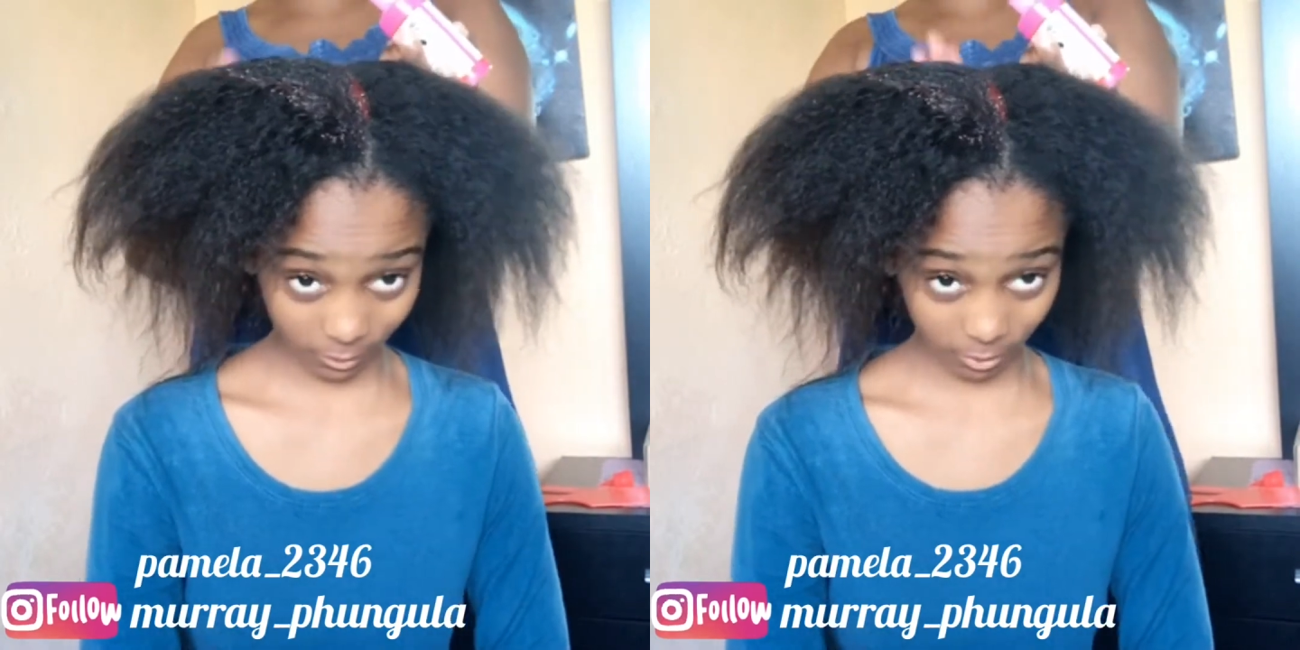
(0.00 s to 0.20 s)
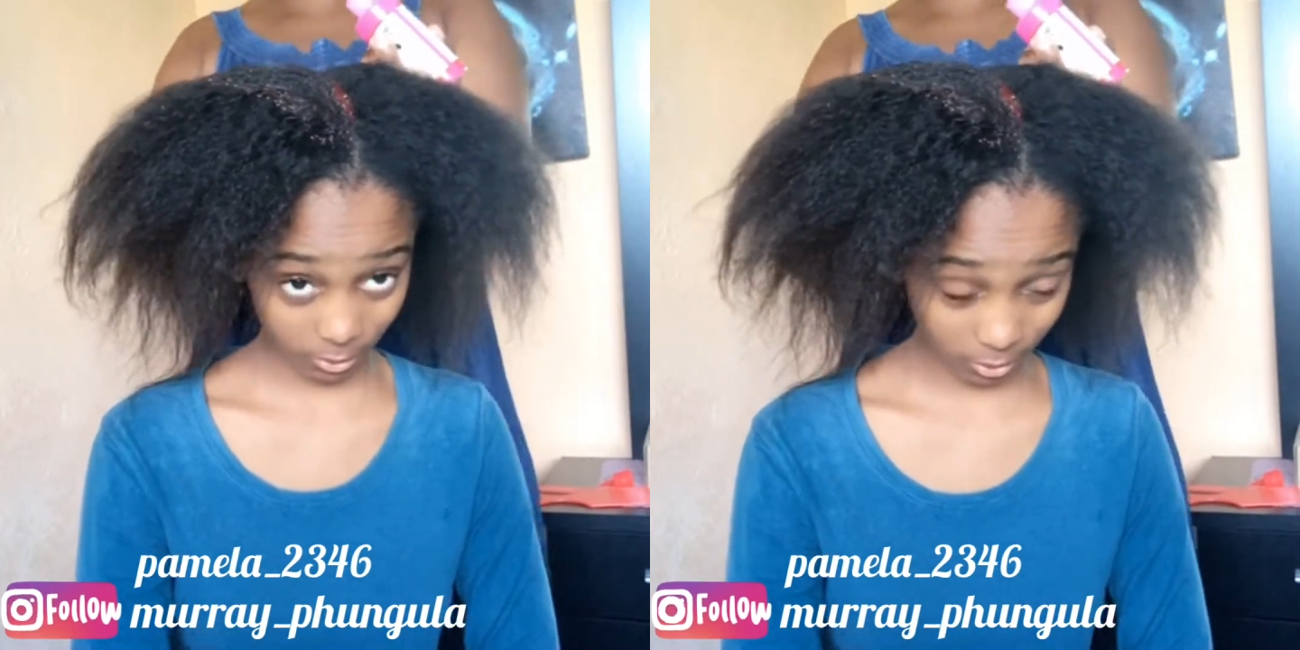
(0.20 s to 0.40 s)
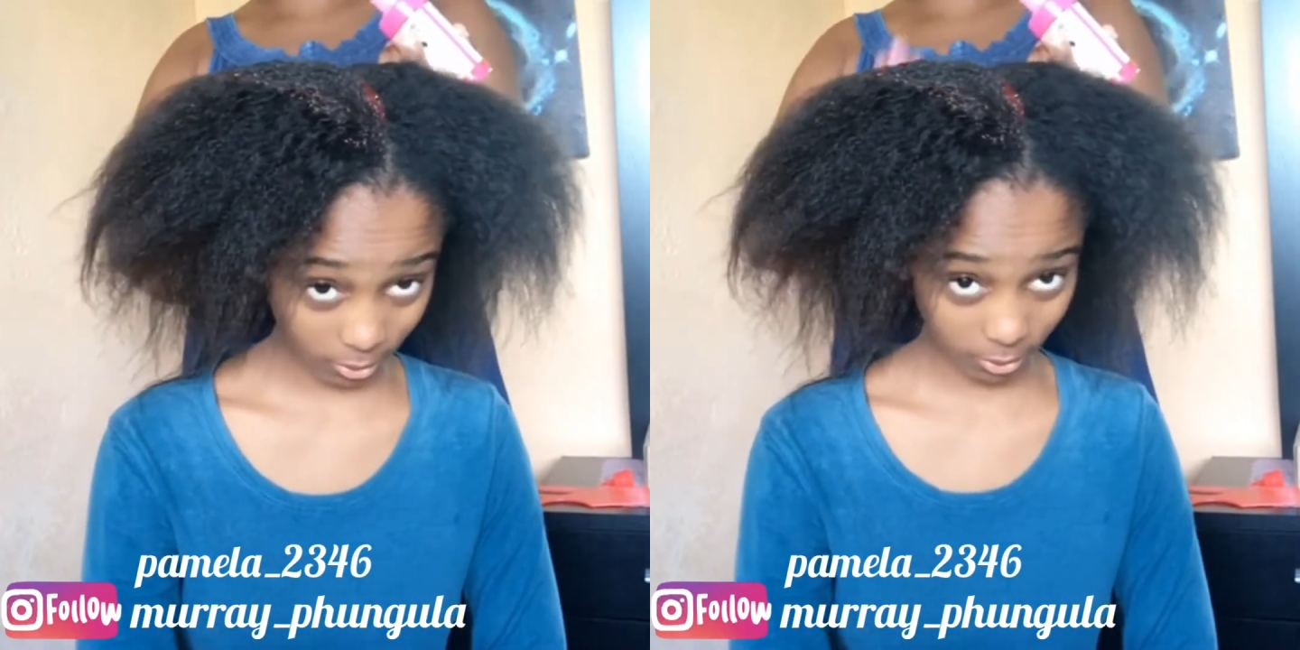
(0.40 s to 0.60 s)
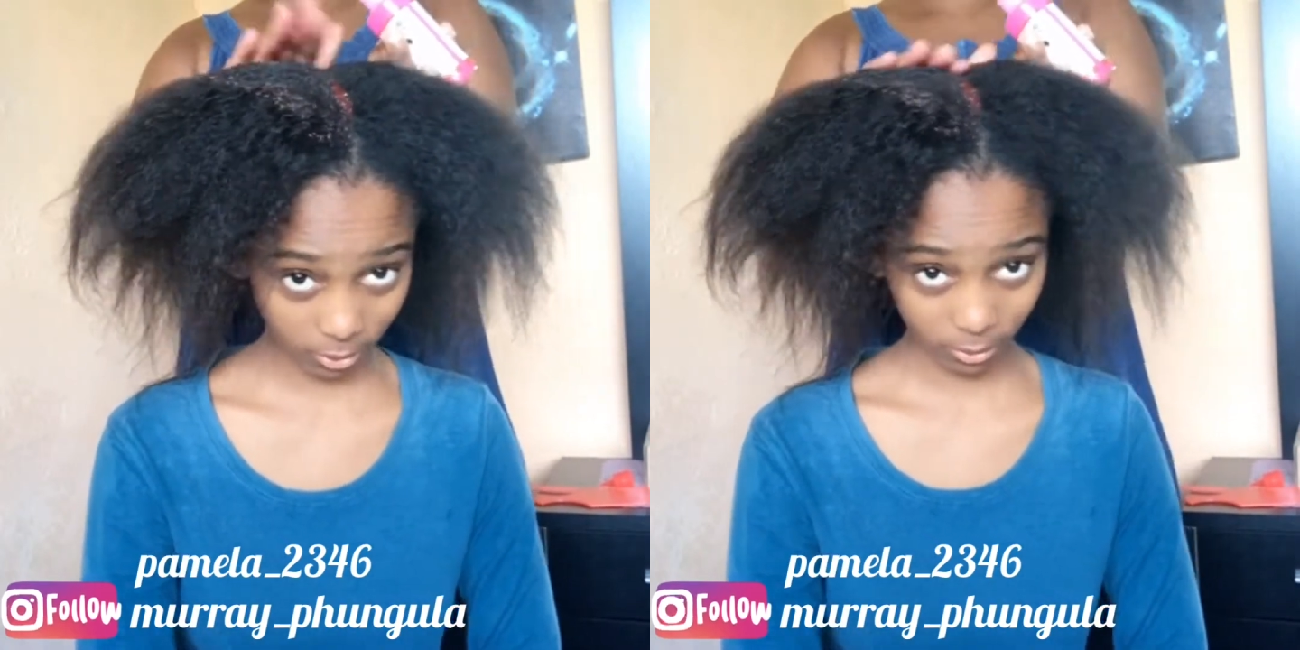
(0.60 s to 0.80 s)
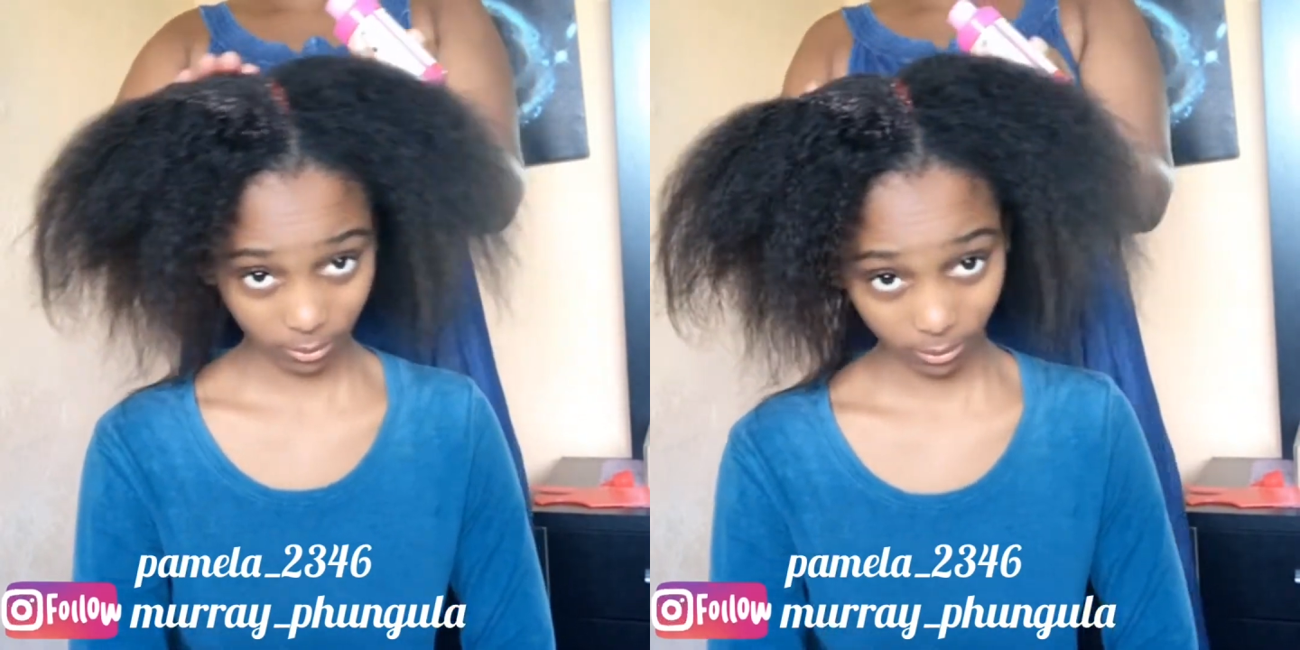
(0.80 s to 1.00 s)
the
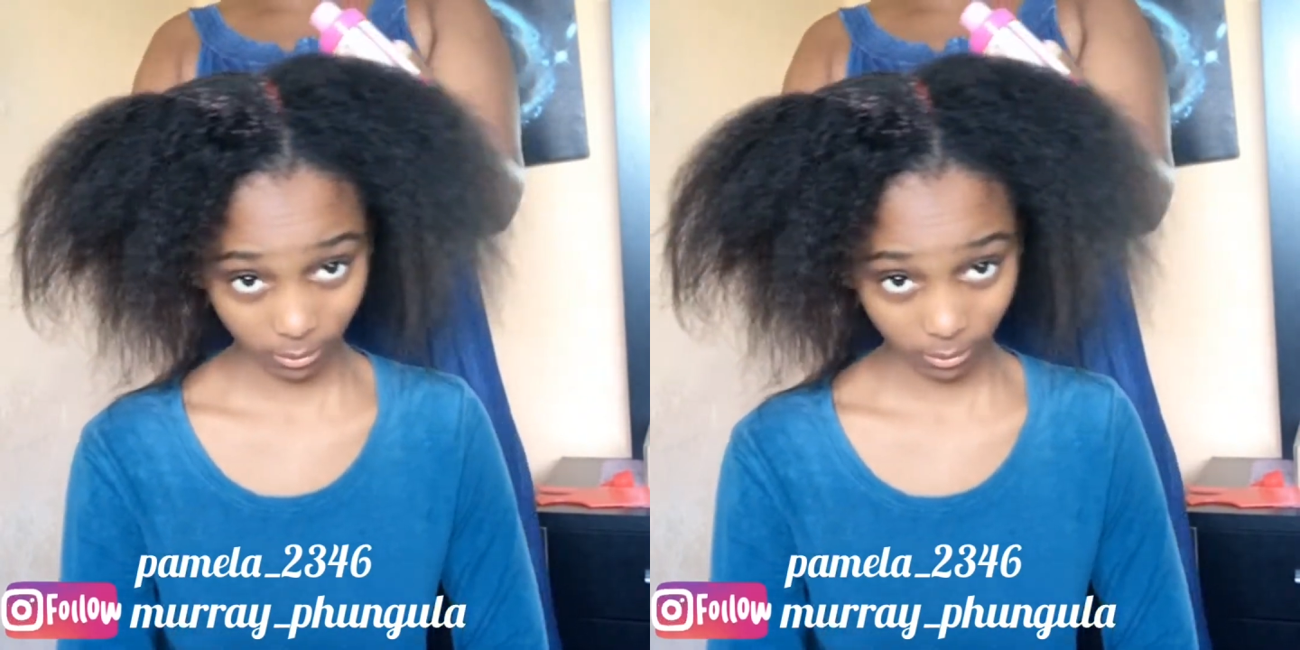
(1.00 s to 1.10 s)
gorgeous